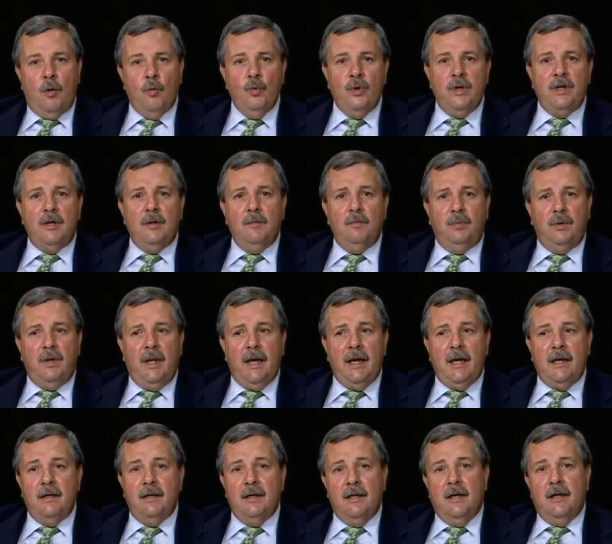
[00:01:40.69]
would
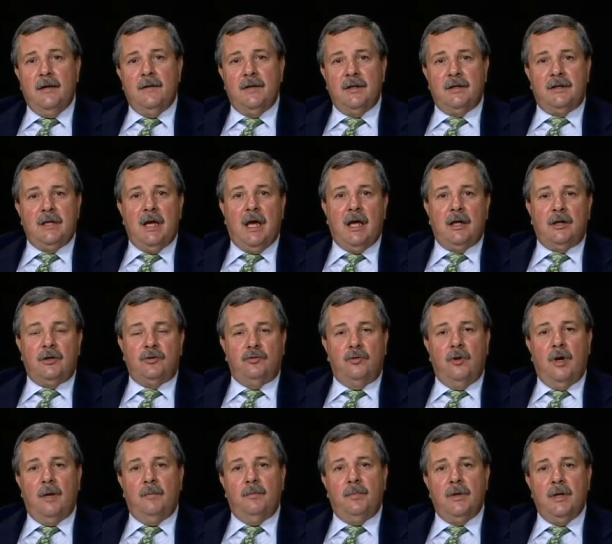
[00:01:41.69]
complain that Donald
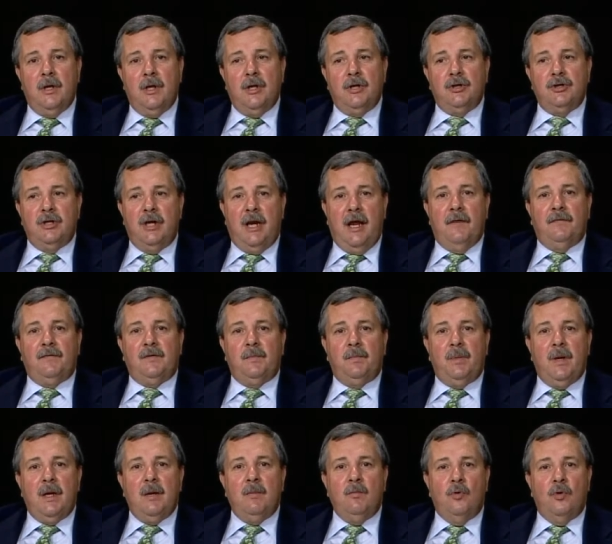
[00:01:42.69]
Trump should have to
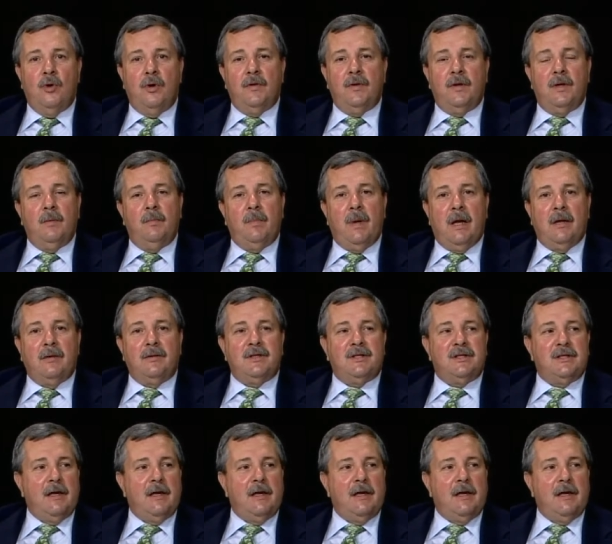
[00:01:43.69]
pay more than about